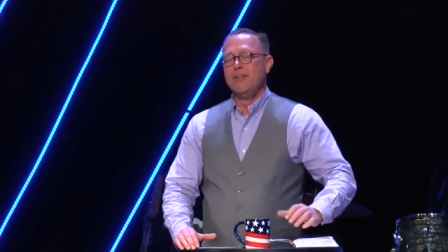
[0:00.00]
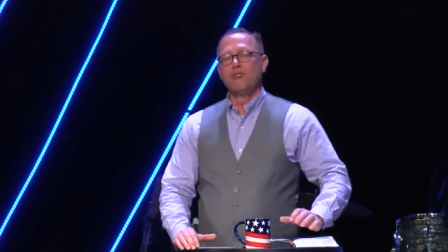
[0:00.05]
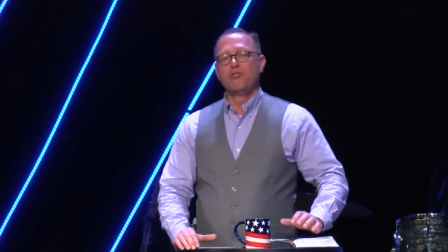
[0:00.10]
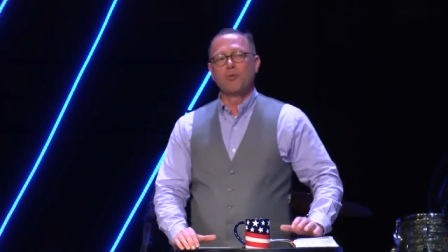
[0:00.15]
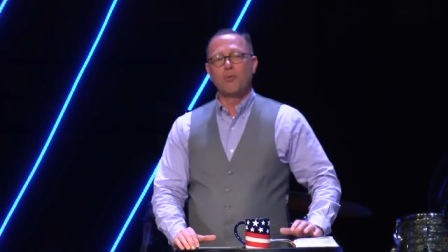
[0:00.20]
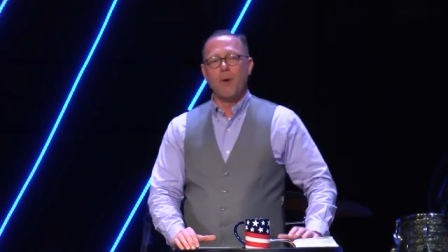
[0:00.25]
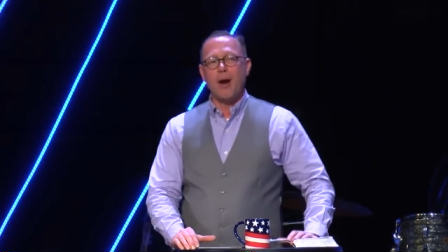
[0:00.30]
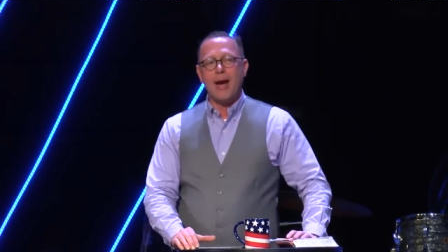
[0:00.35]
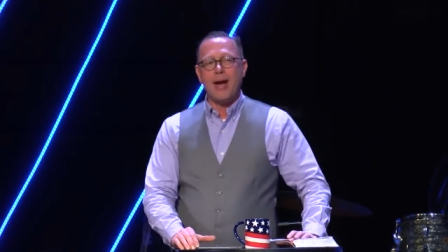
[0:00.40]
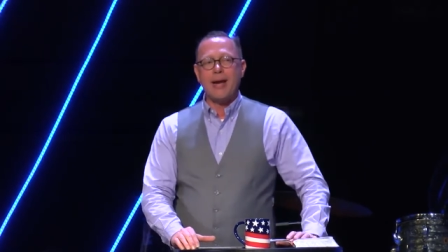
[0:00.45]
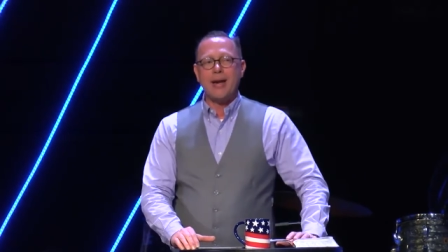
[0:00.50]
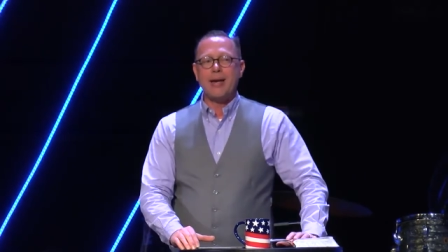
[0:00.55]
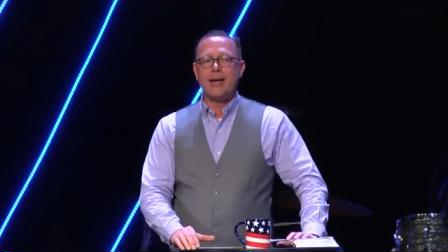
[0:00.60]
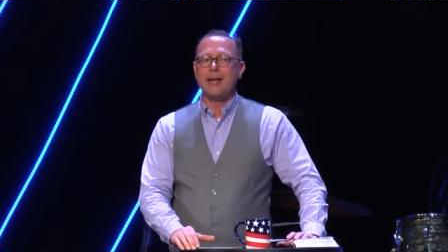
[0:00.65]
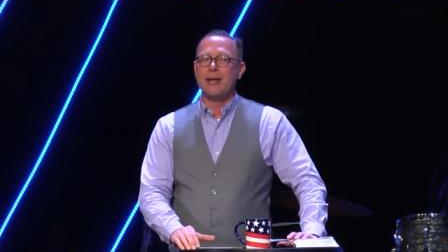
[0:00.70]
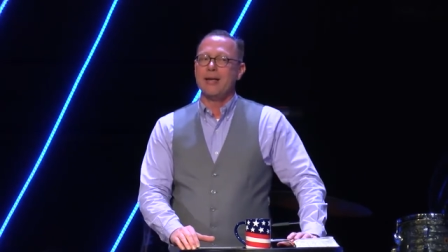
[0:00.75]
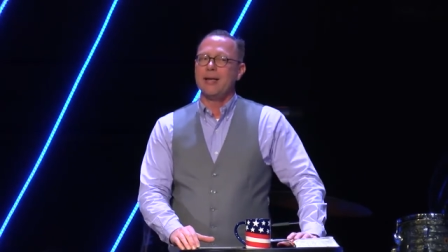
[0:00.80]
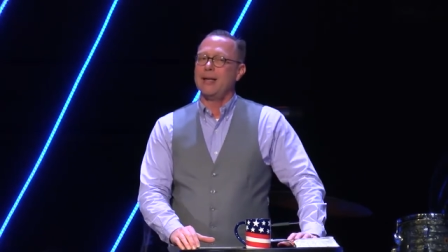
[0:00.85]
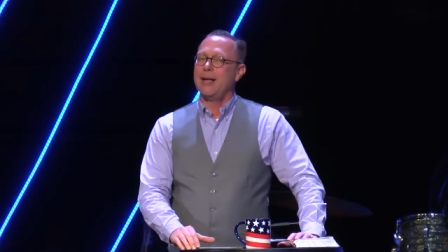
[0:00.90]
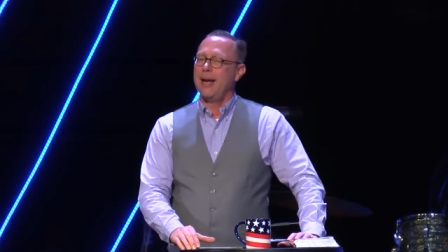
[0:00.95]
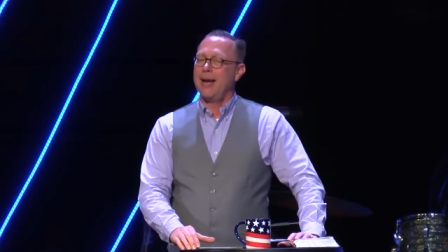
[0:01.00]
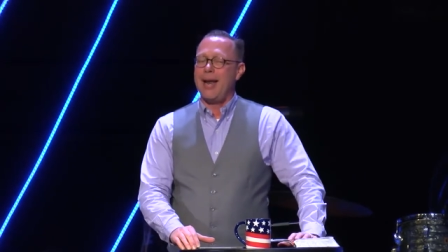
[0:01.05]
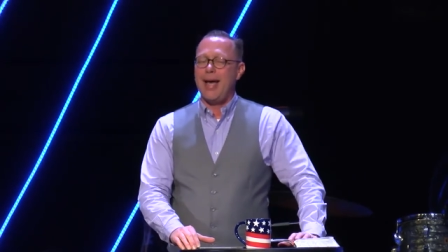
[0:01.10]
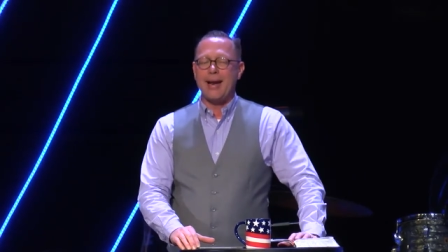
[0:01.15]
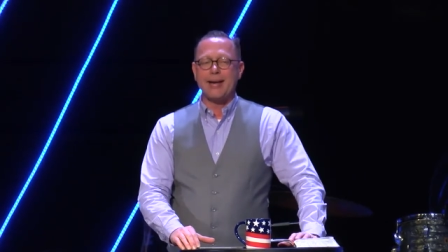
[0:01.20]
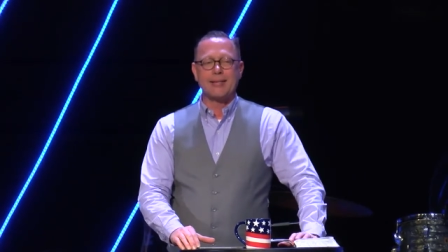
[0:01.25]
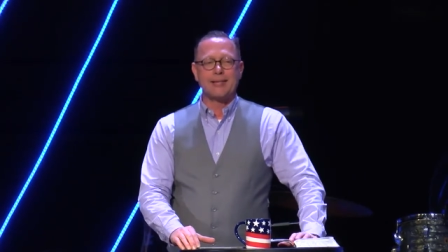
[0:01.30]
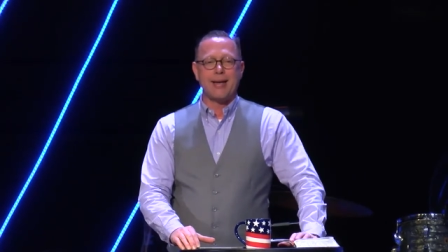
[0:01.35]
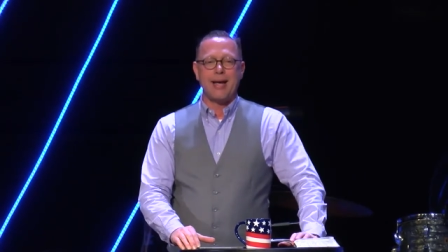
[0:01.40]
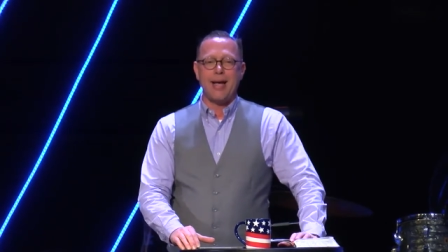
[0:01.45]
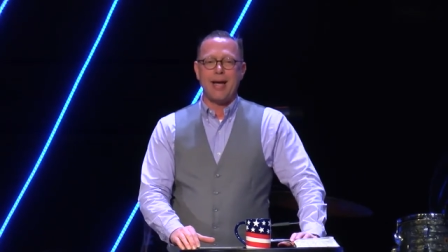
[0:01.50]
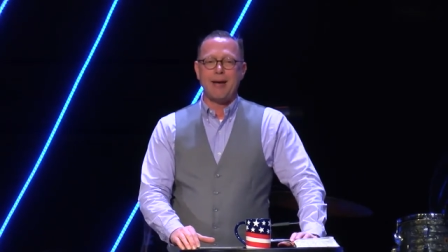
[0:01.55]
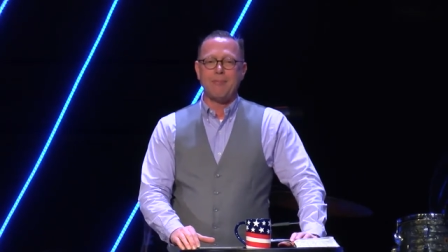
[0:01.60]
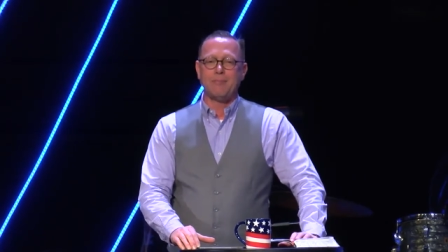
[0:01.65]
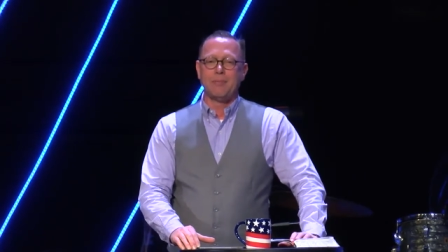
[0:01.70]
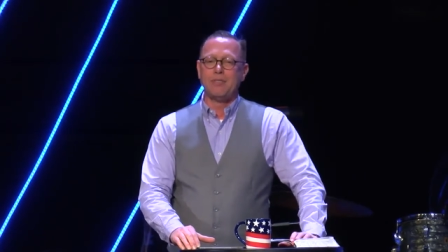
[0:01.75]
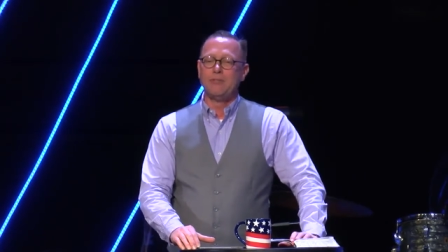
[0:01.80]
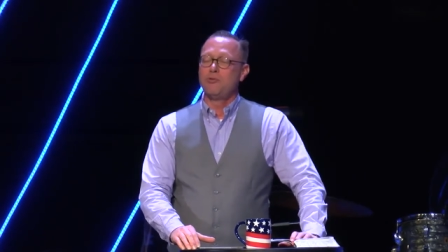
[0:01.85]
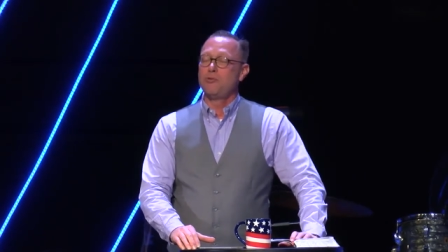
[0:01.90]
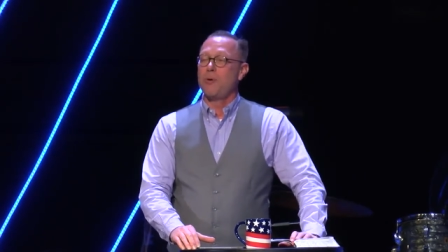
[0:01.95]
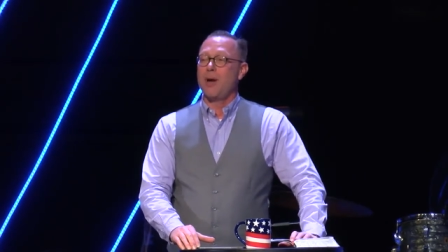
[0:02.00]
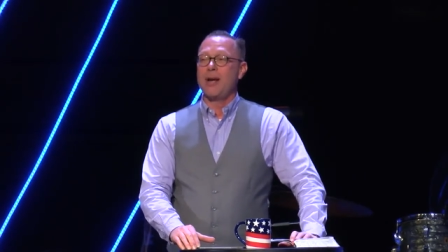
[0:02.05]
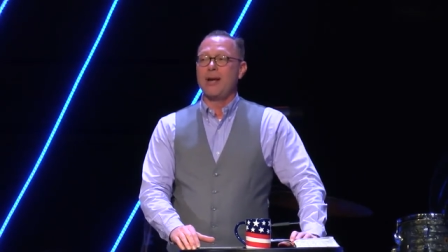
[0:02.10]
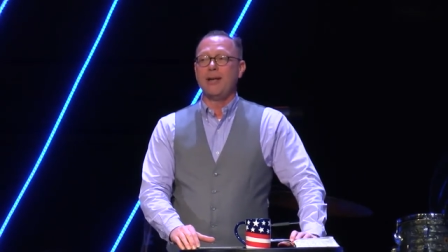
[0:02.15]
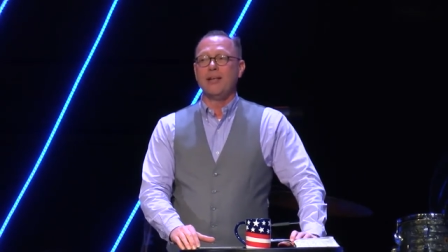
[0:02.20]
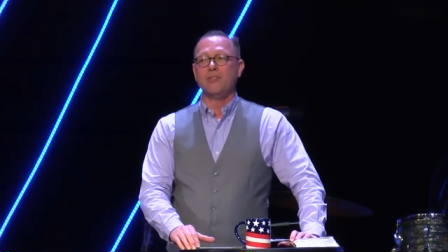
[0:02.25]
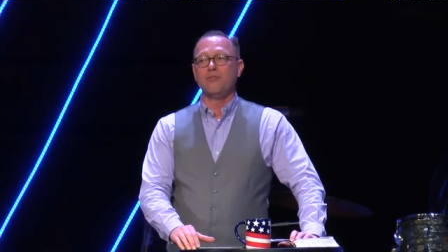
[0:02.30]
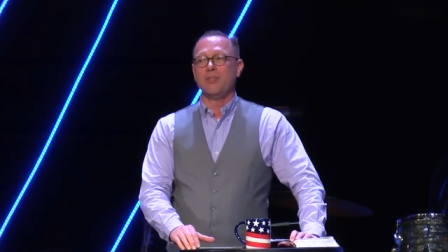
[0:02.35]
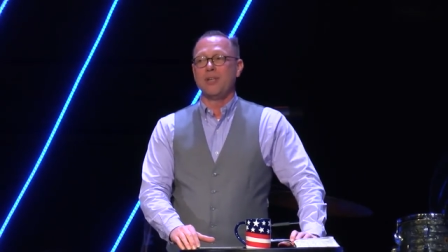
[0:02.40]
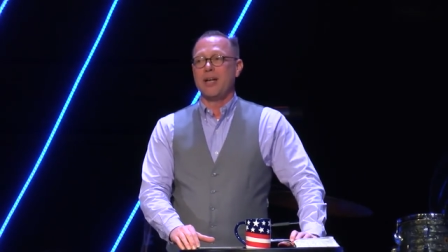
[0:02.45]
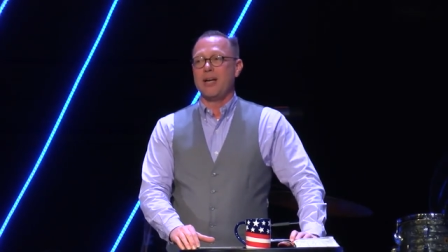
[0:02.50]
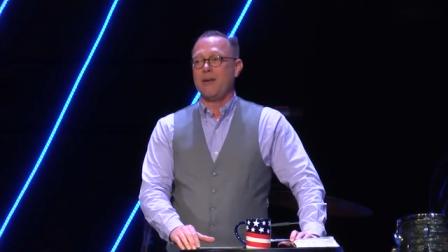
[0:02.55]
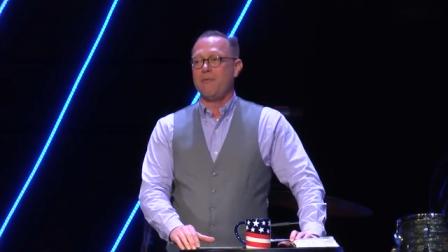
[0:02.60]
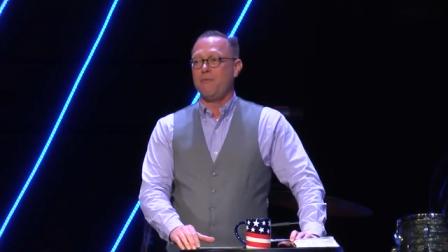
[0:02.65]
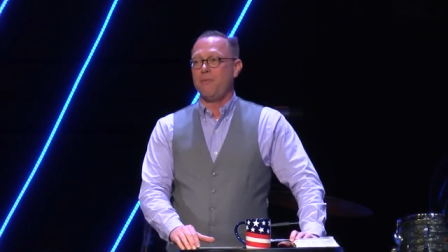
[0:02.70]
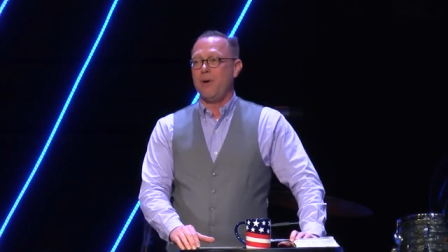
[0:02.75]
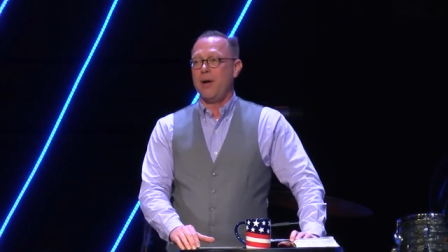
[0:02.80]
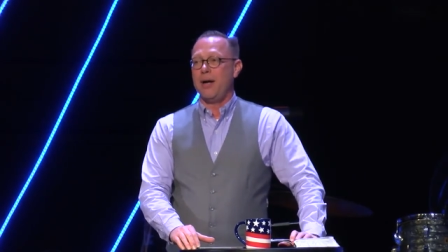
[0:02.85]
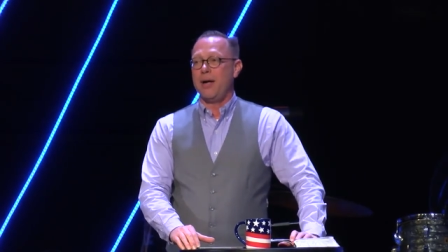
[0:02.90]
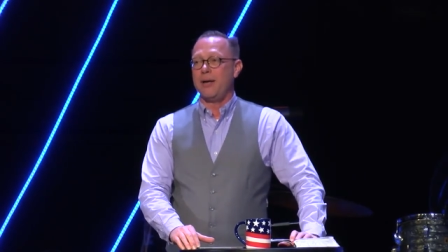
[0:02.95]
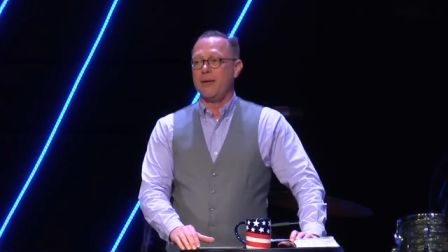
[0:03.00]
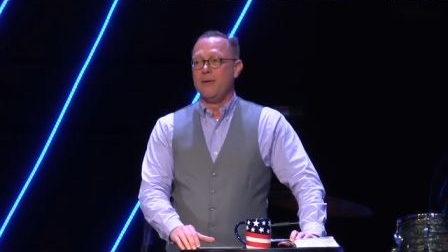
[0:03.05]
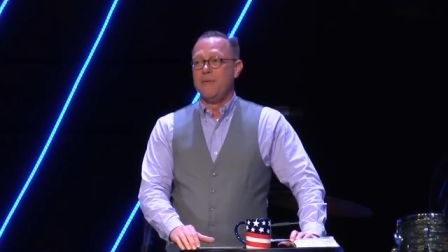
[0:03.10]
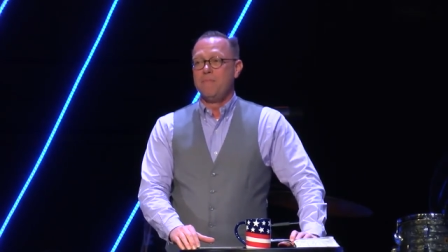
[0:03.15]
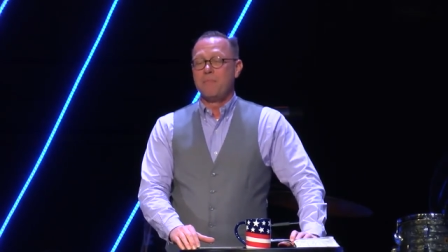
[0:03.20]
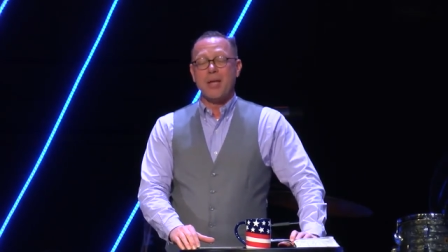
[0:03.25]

Training, a lot of time, training isn't any fun.